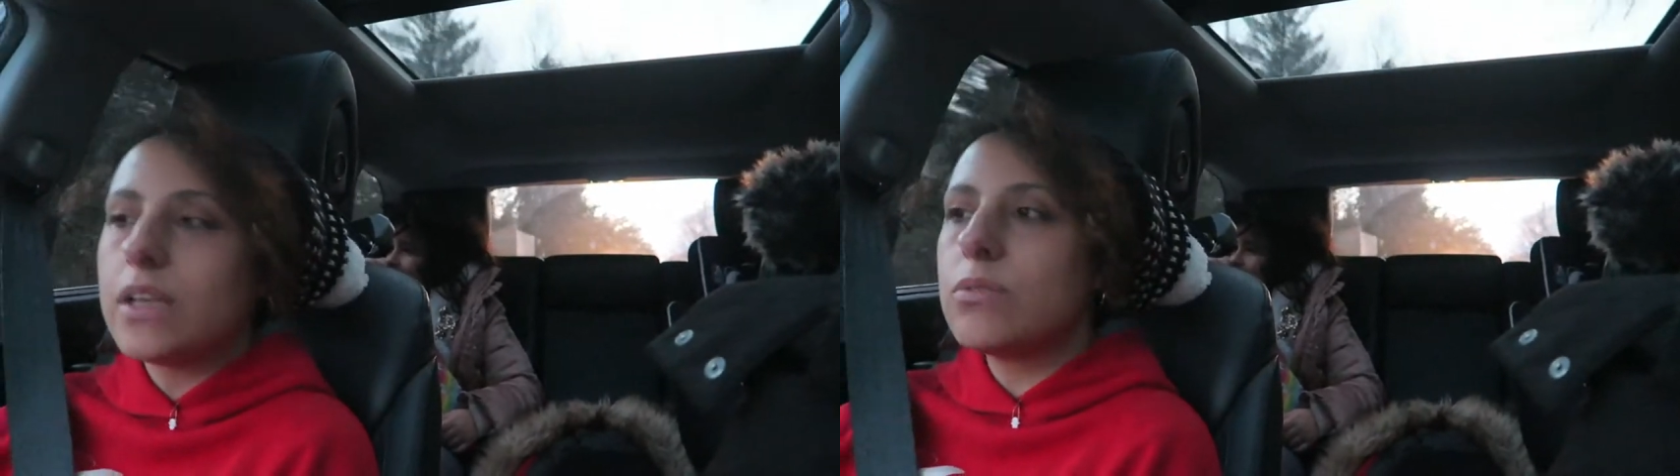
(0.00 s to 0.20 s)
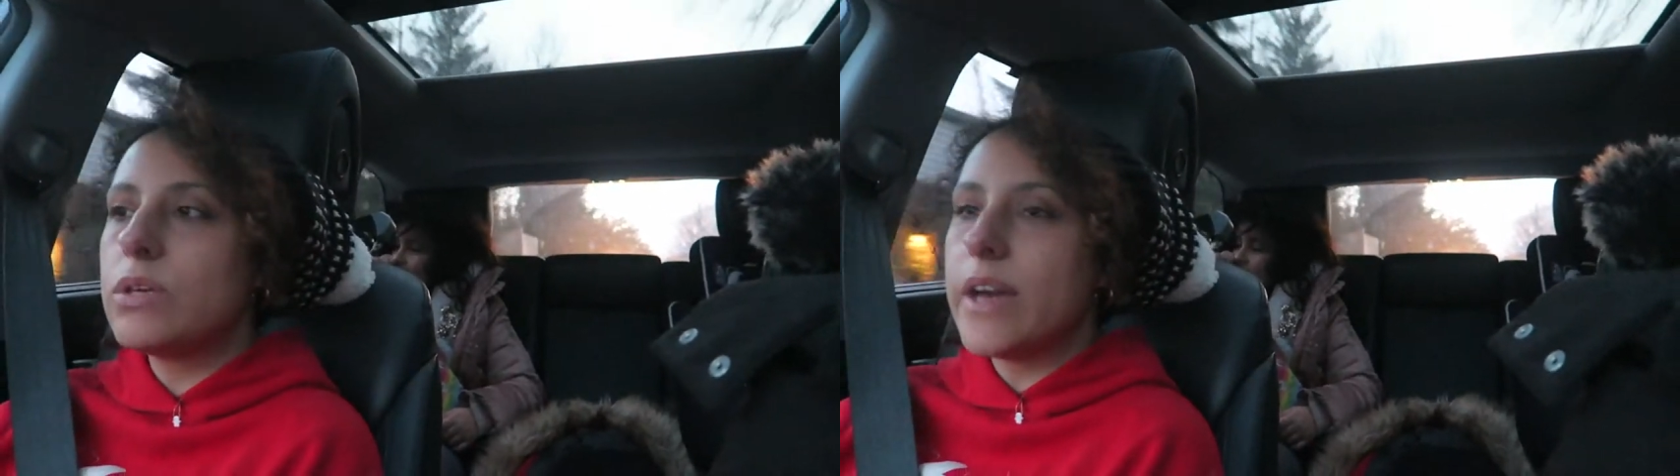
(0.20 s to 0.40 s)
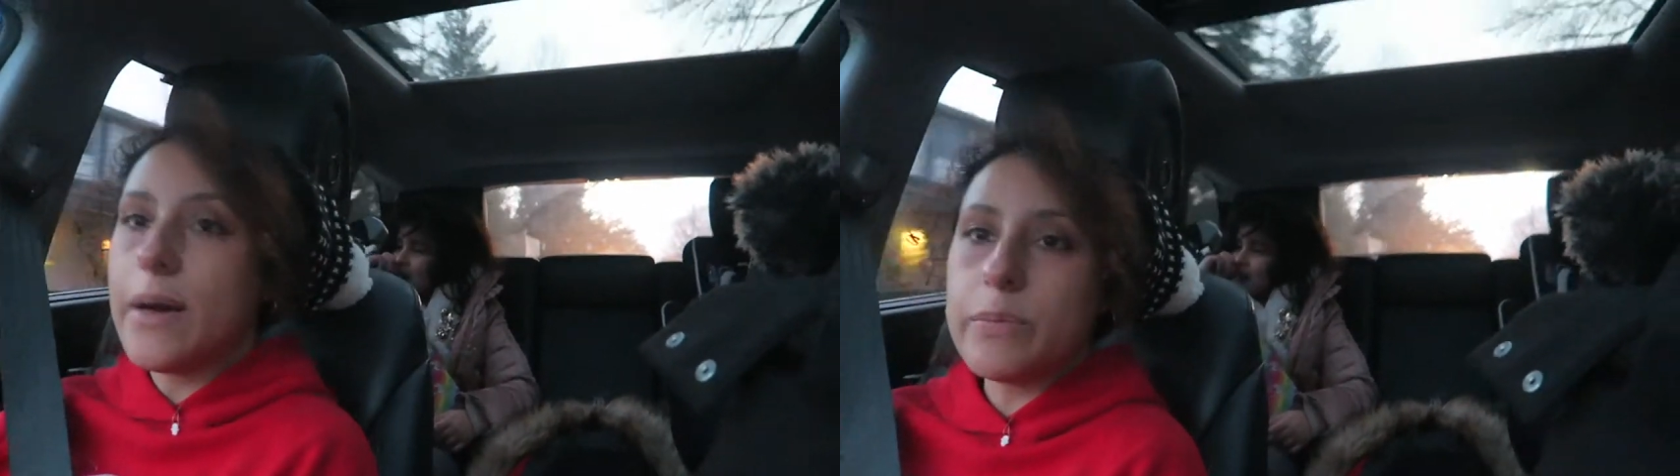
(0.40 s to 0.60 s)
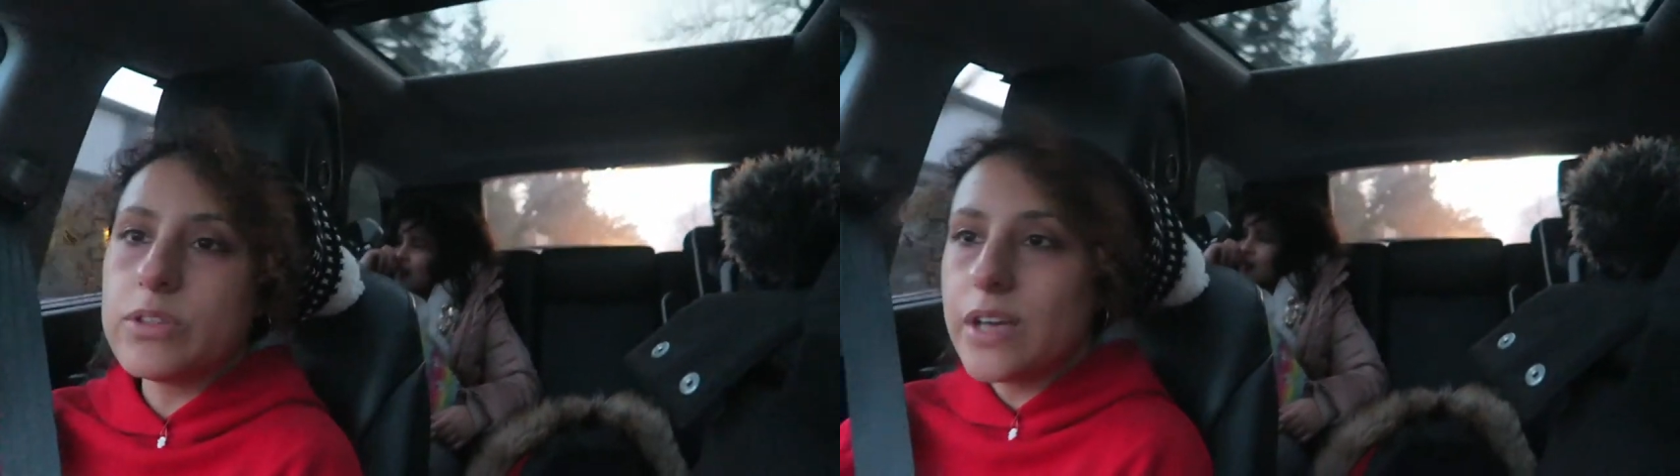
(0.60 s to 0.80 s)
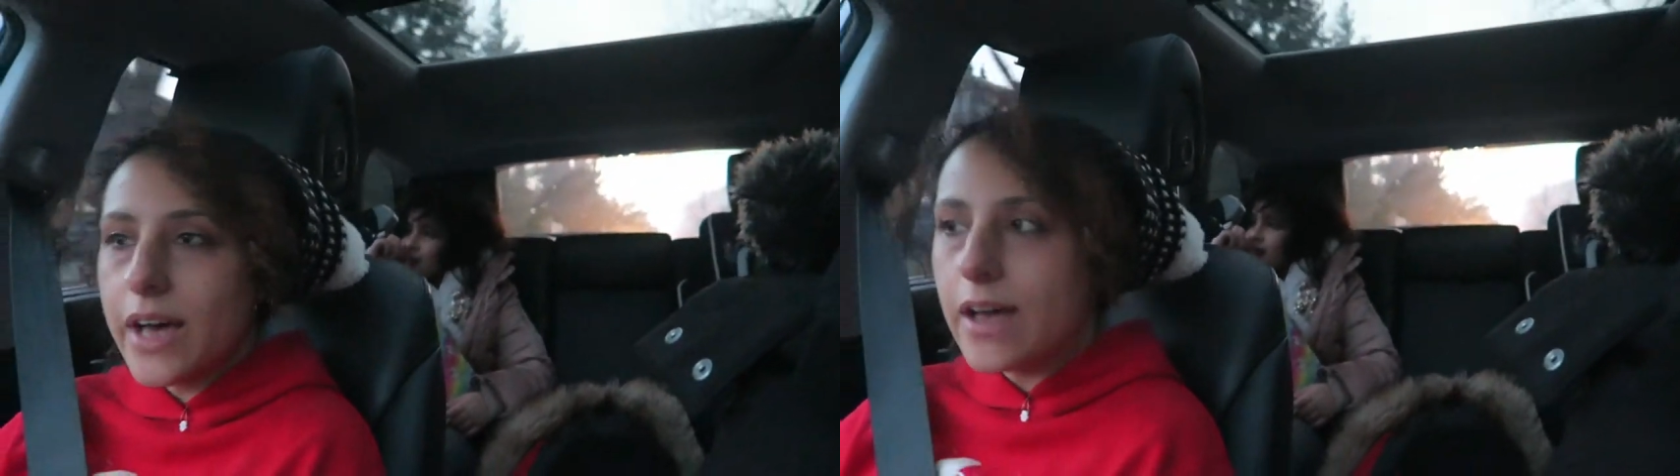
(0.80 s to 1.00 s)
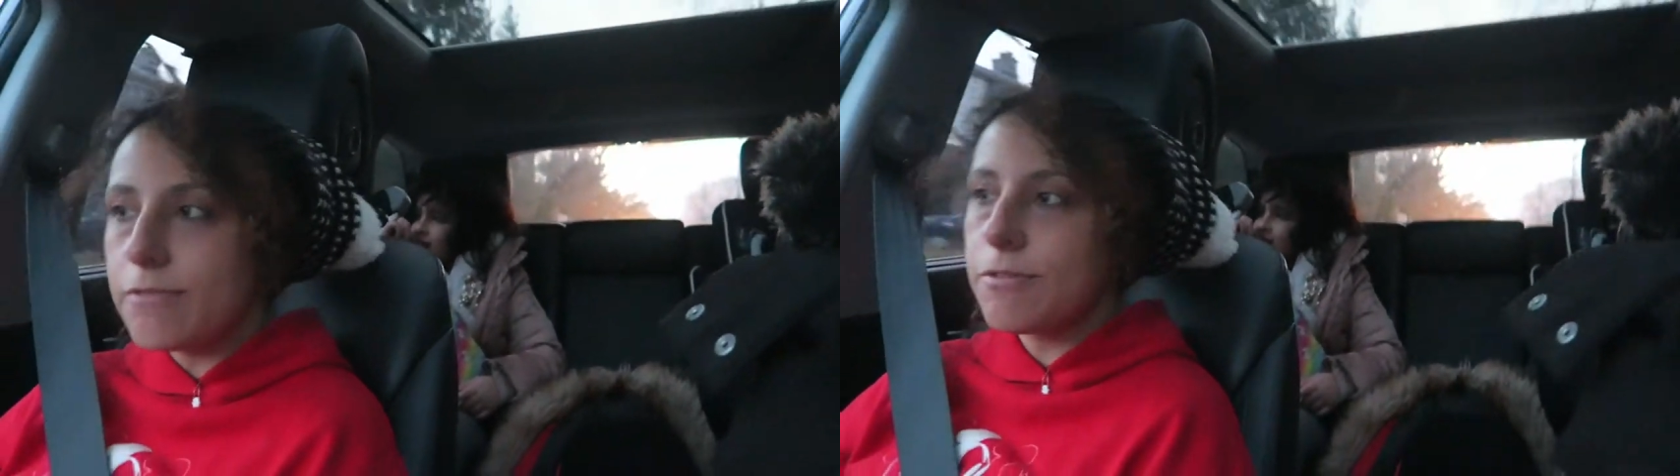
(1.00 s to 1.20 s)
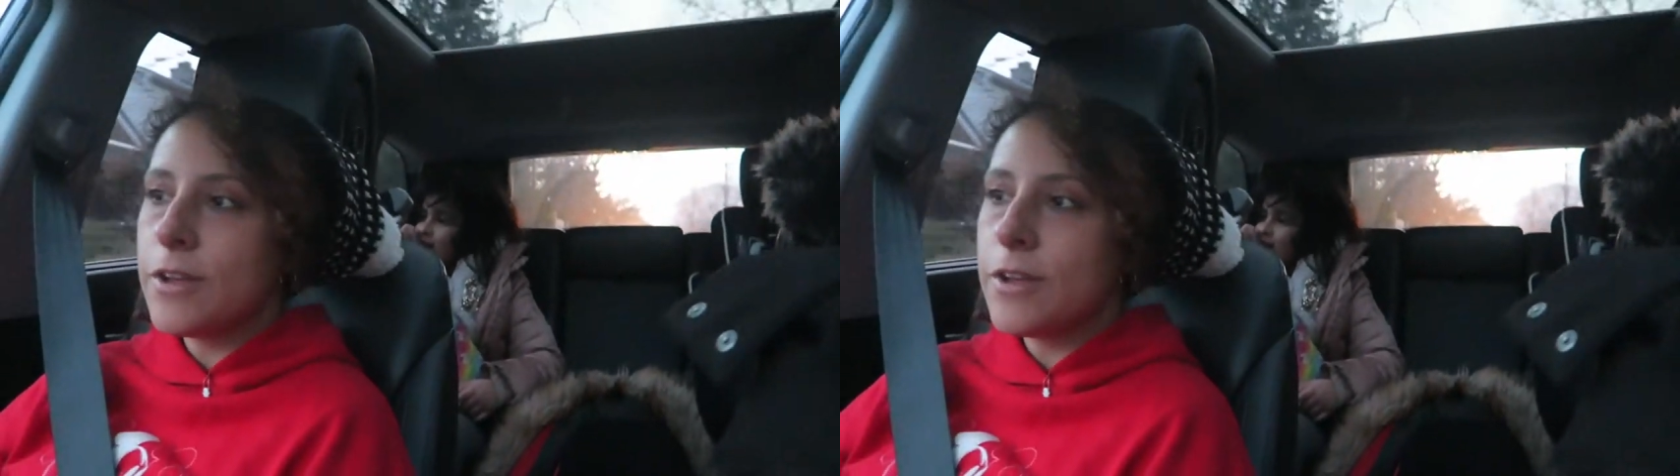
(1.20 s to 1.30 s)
and we happen to have,